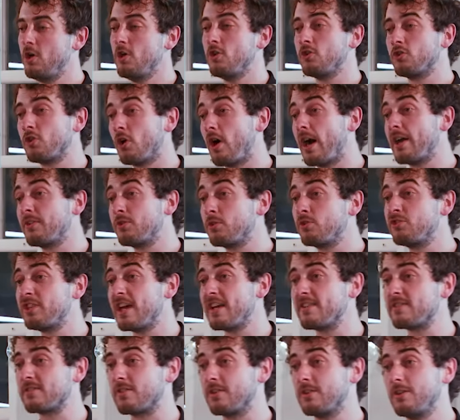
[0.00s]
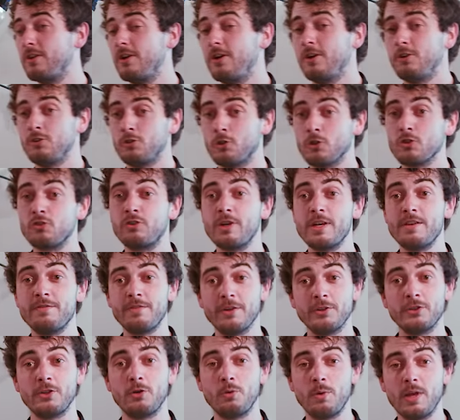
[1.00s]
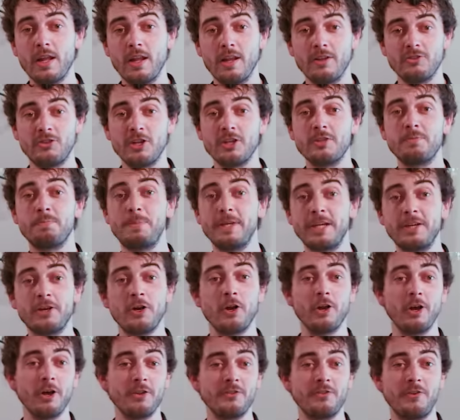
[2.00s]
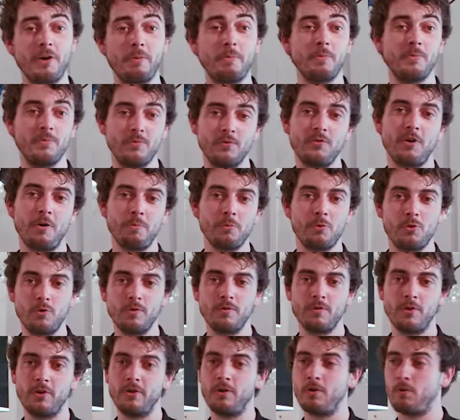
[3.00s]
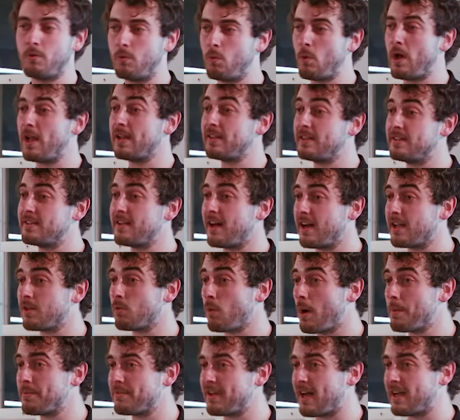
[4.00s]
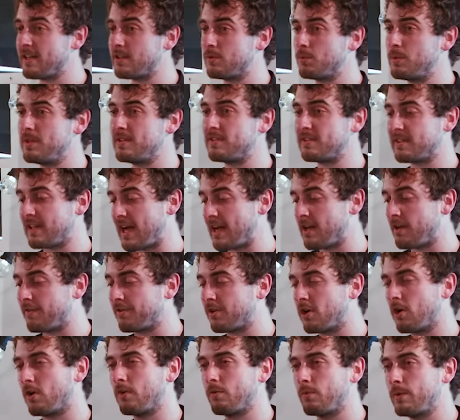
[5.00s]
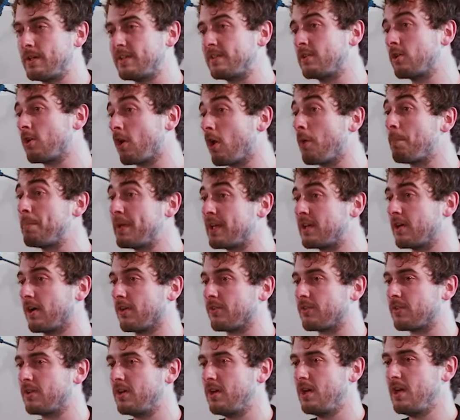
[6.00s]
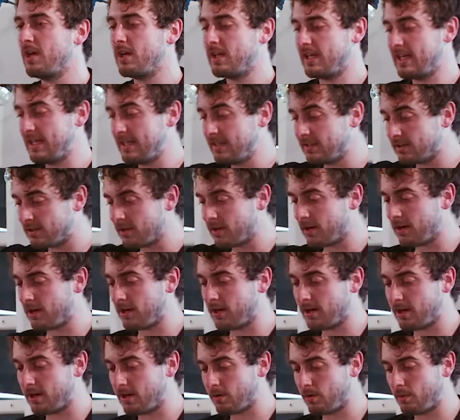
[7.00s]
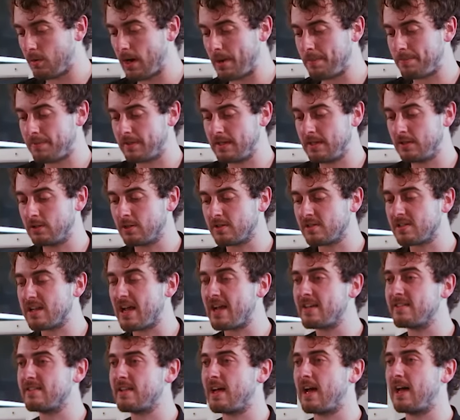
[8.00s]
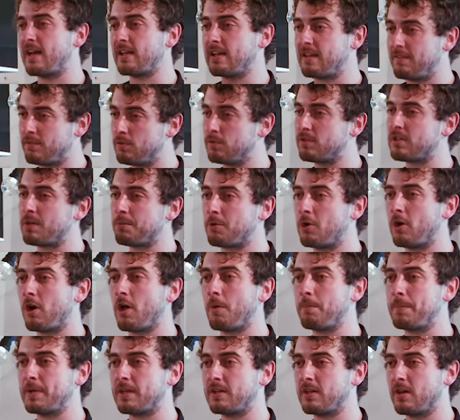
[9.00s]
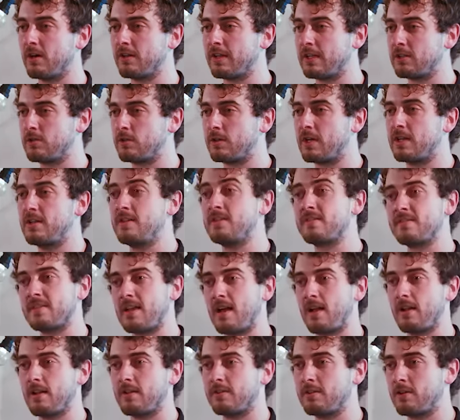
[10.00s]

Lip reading: So I suggest don't reinvent the wheel, just pick colors from well-designed website with kind of with color pickers. In the slides, I give you some color picker that you can install.